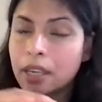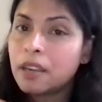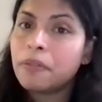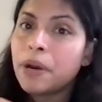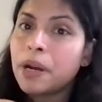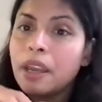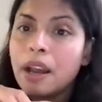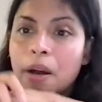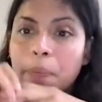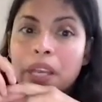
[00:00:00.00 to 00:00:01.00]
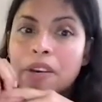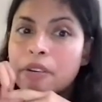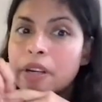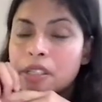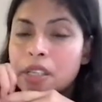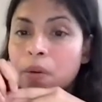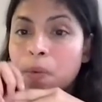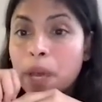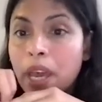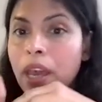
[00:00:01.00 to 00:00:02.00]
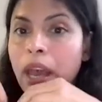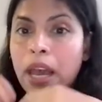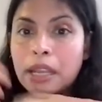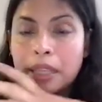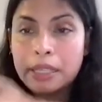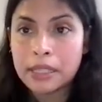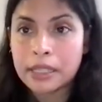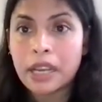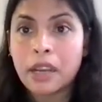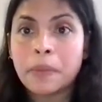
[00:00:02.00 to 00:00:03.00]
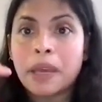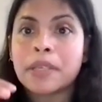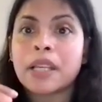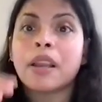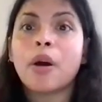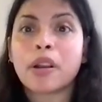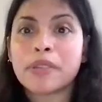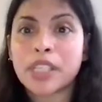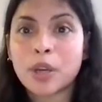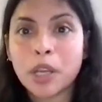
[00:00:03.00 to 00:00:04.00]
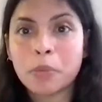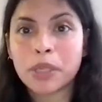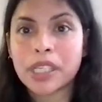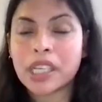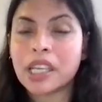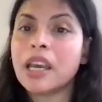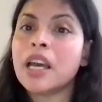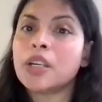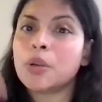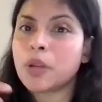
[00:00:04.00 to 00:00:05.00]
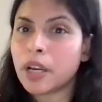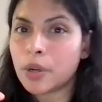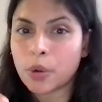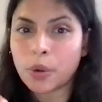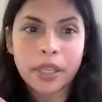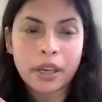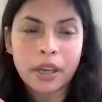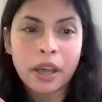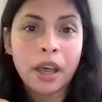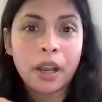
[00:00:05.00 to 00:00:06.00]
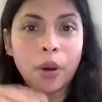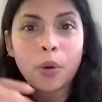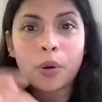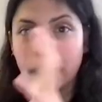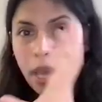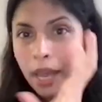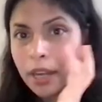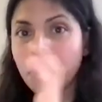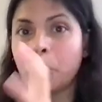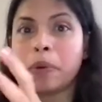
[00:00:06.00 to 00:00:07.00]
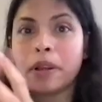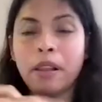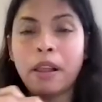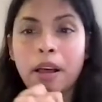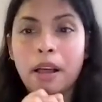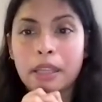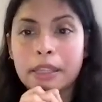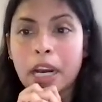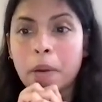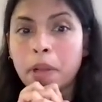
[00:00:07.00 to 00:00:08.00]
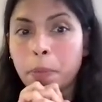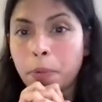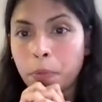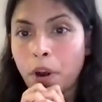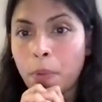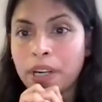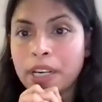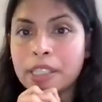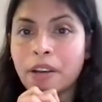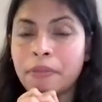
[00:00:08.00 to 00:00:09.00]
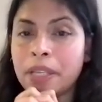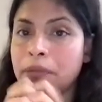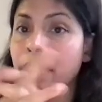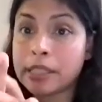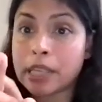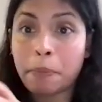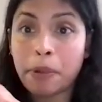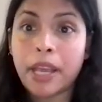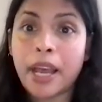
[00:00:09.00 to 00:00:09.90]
in a very interesting way. And this is kind of gives us a lot of tunability to control the local and global thermal properties of this. For example, the